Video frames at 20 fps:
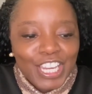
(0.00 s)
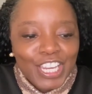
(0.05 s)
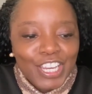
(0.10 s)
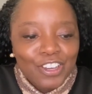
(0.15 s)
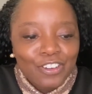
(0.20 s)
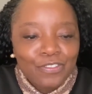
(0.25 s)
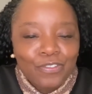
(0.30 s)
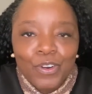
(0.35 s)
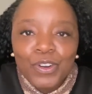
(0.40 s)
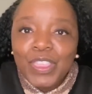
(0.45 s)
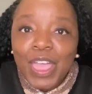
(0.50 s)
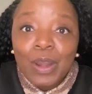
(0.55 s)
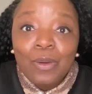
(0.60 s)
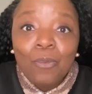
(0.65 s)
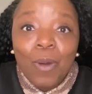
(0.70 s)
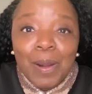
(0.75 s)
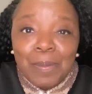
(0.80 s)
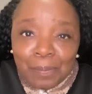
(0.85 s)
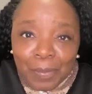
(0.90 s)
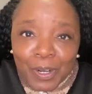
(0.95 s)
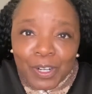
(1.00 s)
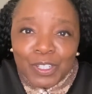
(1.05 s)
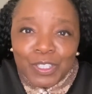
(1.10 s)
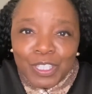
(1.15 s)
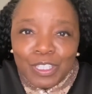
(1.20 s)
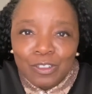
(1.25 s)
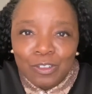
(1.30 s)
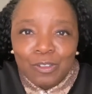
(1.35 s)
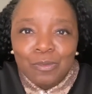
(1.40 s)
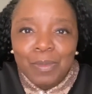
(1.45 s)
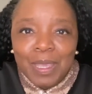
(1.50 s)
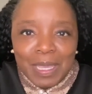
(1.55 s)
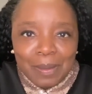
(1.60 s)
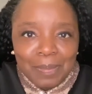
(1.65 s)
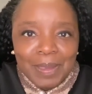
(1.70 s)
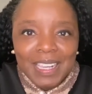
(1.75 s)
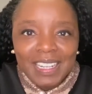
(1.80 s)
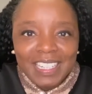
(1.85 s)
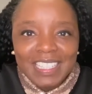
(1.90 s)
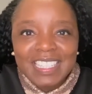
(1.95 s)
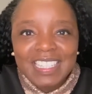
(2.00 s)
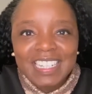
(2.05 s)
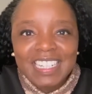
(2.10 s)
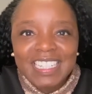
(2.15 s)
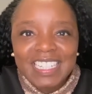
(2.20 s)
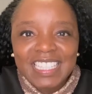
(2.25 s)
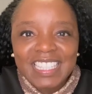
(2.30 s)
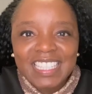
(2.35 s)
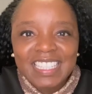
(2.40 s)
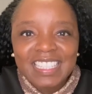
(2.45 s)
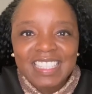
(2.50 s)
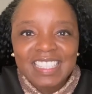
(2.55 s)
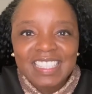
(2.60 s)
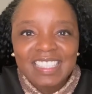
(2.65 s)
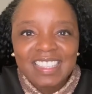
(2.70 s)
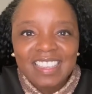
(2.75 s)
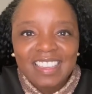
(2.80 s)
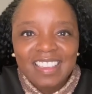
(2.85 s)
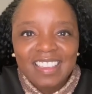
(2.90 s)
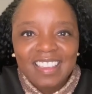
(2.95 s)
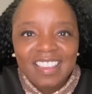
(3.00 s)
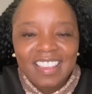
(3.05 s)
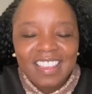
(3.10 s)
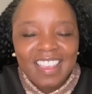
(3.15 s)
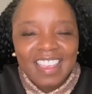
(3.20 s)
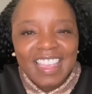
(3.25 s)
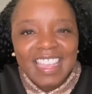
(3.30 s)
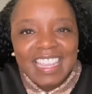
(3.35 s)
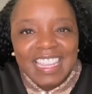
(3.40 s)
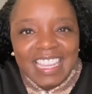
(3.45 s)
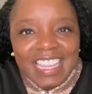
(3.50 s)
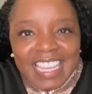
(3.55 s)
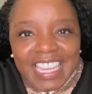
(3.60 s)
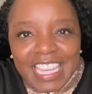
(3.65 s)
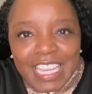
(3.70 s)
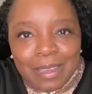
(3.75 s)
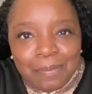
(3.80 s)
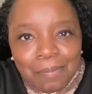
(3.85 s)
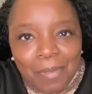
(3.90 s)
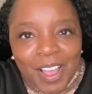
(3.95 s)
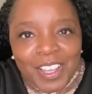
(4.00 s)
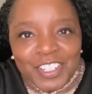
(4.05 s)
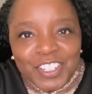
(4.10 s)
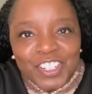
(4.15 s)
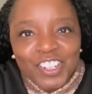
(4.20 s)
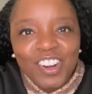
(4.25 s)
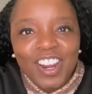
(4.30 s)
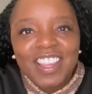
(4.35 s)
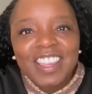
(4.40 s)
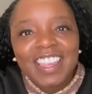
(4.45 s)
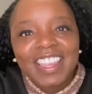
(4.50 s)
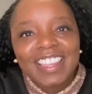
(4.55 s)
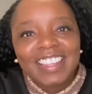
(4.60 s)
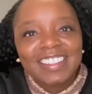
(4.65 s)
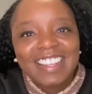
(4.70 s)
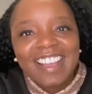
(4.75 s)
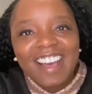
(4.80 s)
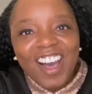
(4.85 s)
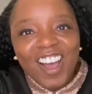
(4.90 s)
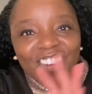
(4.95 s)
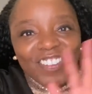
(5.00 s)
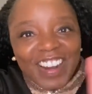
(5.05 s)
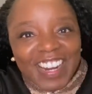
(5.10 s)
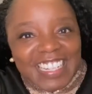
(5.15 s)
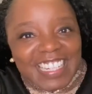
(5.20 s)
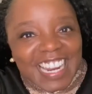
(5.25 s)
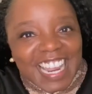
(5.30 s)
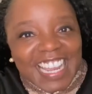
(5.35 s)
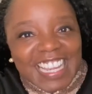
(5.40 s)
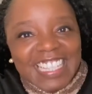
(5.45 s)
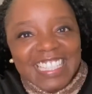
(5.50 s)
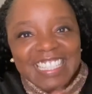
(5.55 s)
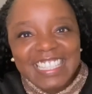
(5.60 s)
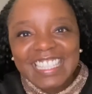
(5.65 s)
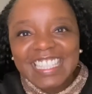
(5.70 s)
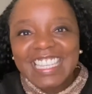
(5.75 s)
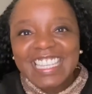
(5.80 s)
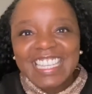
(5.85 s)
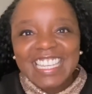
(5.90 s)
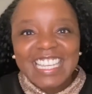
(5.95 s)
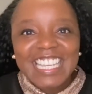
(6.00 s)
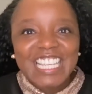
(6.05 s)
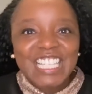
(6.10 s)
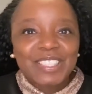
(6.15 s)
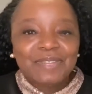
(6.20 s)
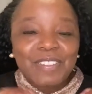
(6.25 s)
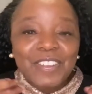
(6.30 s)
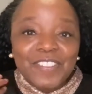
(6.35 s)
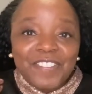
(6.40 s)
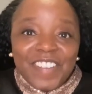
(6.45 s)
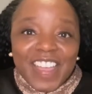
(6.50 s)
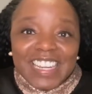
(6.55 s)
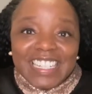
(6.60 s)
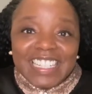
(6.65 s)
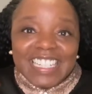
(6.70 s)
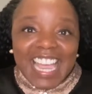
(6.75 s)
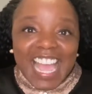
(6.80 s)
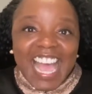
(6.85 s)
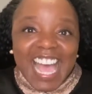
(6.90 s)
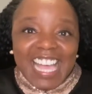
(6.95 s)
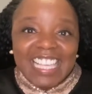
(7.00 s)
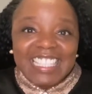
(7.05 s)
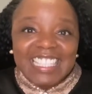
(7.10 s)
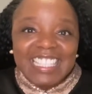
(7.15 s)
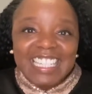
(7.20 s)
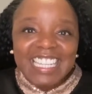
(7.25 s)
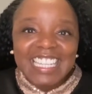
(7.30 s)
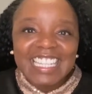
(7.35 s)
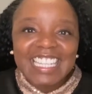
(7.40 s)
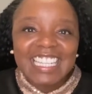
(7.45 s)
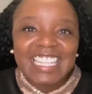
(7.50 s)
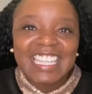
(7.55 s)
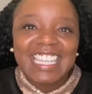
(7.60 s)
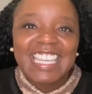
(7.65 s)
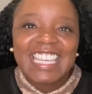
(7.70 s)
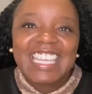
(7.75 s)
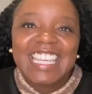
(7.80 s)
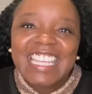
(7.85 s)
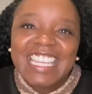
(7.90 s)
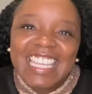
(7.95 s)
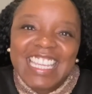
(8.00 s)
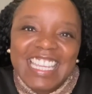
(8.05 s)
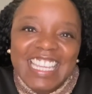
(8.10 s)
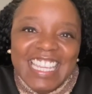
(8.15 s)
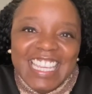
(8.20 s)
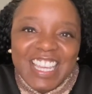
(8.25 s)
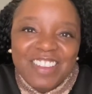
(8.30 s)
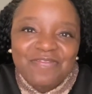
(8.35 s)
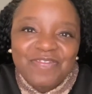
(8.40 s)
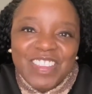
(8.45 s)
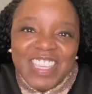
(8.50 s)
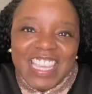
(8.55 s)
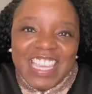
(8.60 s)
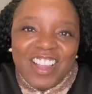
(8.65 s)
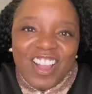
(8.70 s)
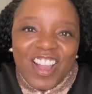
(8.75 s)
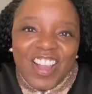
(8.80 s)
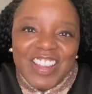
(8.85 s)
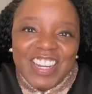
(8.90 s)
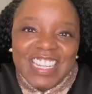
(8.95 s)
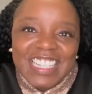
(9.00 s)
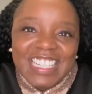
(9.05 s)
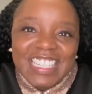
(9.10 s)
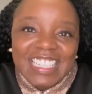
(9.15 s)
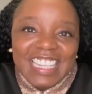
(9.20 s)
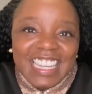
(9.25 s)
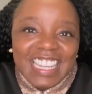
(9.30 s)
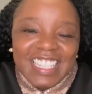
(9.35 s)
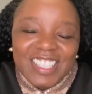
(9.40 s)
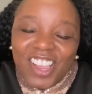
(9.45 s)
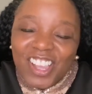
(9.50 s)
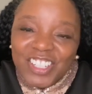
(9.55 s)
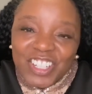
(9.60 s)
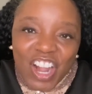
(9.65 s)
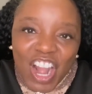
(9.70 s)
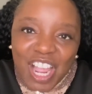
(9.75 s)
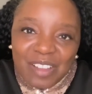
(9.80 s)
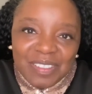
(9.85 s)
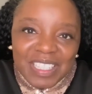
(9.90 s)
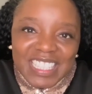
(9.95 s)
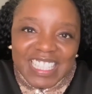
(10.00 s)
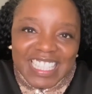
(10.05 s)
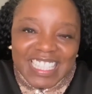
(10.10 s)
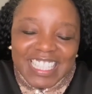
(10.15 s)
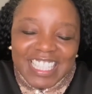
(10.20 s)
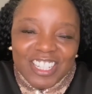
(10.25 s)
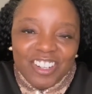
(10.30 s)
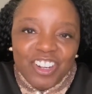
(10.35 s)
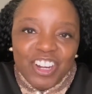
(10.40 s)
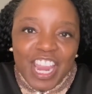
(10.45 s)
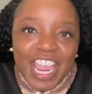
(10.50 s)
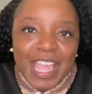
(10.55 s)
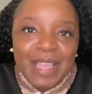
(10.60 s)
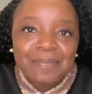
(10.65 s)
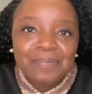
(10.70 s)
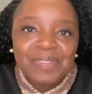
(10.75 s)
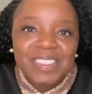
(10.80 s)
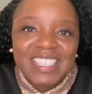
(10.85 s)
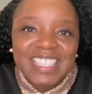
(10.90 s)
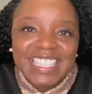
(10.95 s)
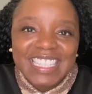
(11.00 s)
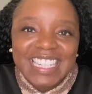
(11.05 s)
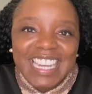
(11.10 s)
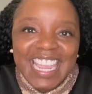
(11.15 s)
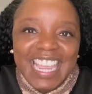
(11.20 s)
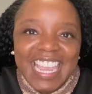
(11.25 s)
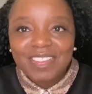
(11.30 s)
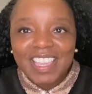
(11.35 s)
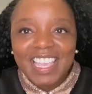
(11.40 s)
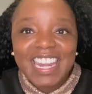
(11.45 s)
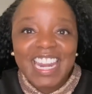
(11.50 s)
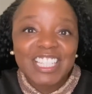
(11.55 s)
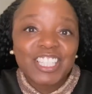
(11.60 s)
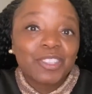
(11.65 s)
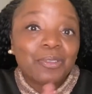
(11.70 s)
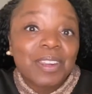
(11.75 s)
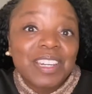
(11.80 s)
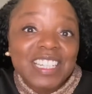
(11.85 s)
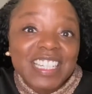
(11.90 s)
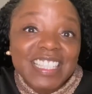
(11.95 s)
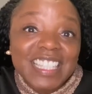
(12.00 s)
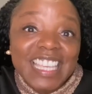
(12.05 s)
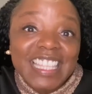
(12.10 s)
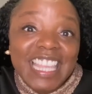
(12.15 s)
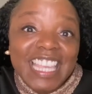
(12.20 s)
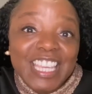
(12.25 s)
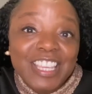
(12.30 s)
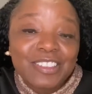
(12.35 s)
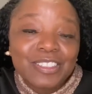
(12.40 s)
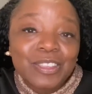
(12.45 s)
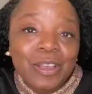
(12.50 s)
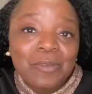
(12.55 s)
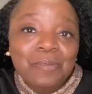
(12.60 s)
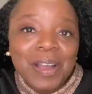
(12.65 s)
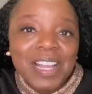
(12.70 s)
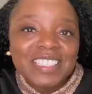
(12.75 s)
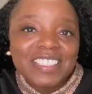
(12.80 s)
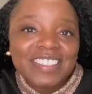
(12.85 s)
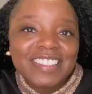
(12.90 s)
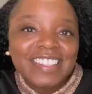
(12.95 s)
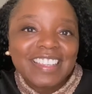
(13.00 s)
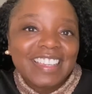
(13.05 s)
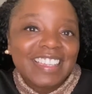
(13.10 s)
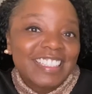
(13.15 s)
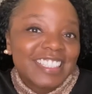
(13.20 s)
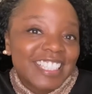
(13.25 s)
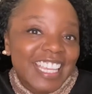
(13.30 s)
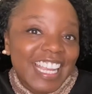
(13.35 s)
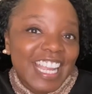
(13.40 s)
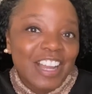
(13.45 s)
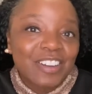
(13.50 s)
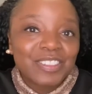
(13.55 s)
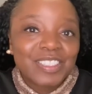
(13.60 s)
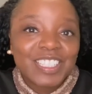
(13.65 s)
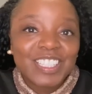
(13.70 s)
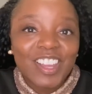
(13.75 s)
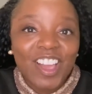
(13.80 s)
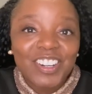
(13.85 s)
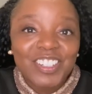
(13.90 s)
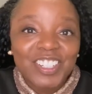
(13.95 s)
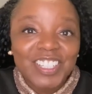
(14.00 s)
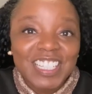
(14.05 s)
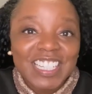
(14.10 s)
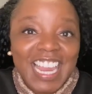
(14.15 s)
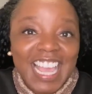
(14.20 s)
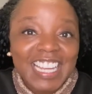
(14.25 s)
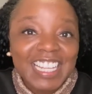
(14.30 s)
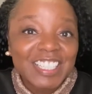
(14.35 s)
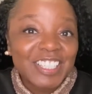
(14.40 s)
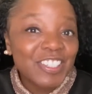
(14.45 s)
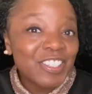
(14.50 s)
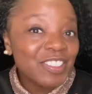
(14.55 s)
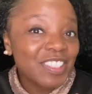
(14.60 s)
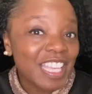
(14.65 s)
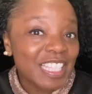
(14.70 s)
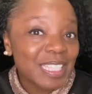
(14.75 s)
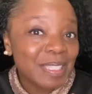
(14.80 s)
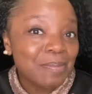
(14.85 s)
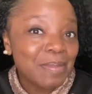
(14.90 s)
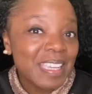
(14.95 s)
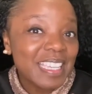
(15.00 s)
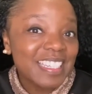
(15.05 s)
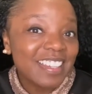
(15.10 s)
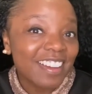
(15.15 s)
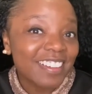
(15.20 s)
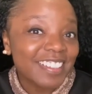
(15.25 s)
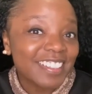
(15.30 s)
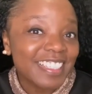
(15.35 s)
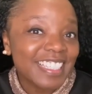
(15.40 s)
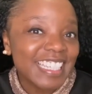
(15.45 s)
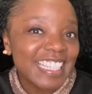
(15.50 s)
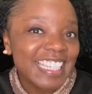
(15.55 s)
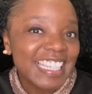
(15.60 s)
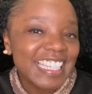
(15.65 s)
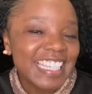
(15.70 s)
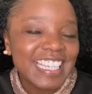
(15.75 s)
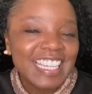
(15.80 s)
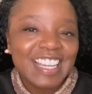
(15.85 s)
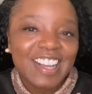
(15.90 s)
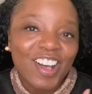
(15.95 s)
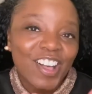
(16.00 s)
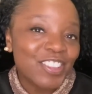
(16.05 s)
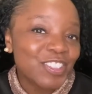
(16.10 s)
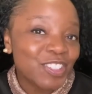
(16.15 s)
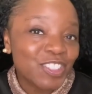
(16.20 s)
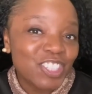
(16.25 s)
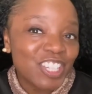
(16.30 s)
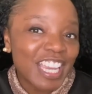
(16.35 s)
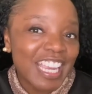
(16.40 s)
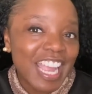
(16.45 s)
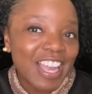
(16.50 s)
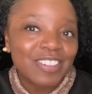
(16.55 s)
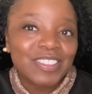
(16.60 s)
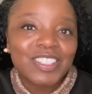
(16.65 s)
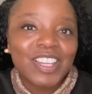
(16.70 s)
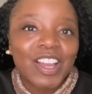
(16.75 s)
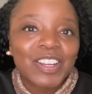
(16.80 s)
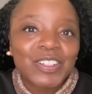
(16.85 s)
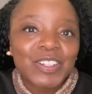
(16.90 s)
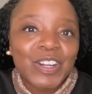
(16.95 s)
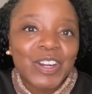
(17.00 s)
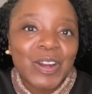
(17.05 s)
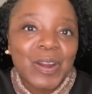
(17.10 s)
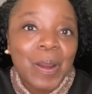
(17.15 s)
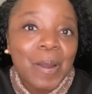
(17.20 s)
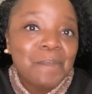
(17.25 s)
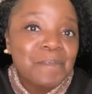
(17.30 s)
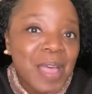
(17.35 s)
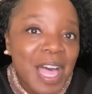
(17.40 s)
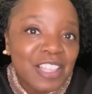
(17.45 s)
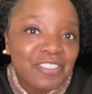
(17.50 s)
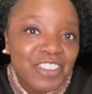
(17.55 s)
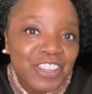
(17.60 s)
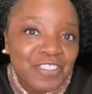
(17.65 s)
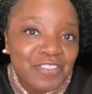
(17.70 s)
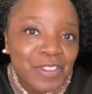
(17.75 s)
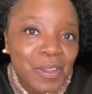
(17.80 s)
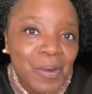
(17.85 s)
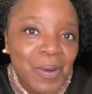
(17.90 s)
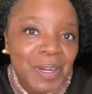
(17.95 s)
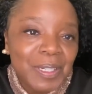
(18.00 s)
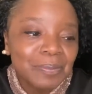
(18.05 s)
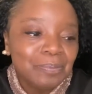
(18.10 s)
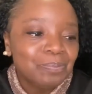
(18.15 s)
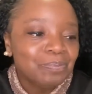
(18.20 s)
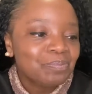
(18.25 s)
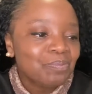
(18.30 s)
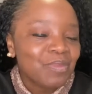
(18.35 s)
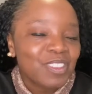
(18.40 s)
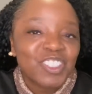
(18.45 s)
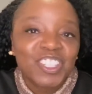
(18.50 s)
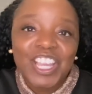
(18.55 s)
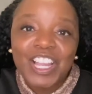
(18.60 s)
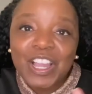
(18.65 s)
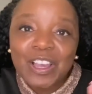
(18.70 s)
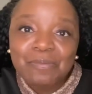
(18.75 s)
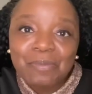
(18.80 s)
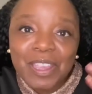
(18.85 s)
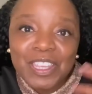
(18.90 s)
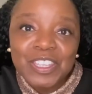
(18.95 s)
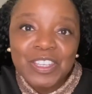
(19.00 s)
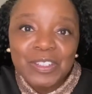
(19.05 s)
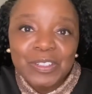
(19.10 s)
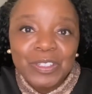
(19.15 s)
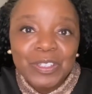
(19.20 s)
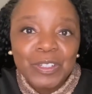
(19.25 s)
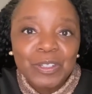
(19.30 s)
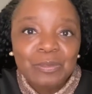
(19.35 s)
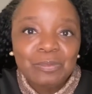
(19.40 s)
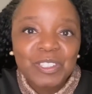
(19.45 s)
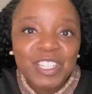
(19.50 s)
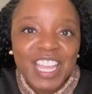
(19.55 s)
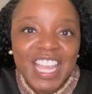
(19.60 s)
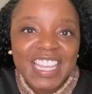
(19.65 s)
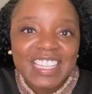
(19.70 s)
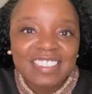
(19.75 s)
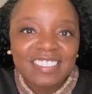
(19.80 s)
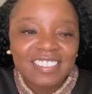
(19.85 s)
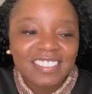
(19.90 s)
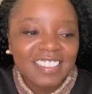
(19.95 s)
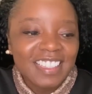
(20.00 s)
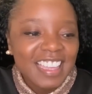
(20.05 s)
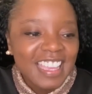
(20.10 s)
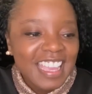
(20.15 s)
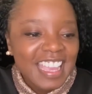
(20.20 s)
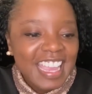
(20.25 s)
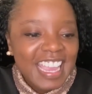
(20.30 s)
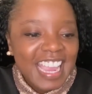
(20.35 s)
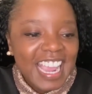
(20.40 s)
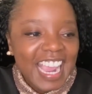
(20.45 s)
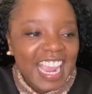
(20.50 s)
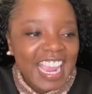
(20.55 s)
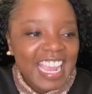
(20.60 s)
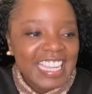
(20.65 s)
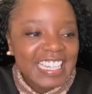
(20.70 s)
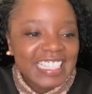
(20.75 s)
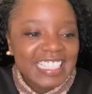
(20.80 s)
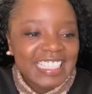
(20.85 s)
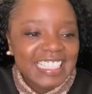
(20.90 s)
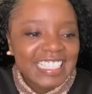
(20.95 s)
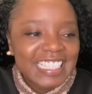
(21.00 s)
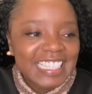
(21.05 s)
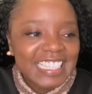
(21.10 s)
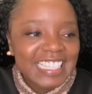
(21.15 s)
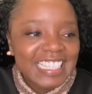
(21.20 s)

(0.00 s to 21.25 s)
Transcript: for that one person who may be listening to this, keep on trucking. All right, guys, it's been fantastic being on Dr. Ahmed's Instagram today. And I just wanted to say thank you so much. Check out Dr. Tanaka Dune, that's me, Dr. T. Also check out Dr. Pelvic Floor. Check out my YouTube channel. And,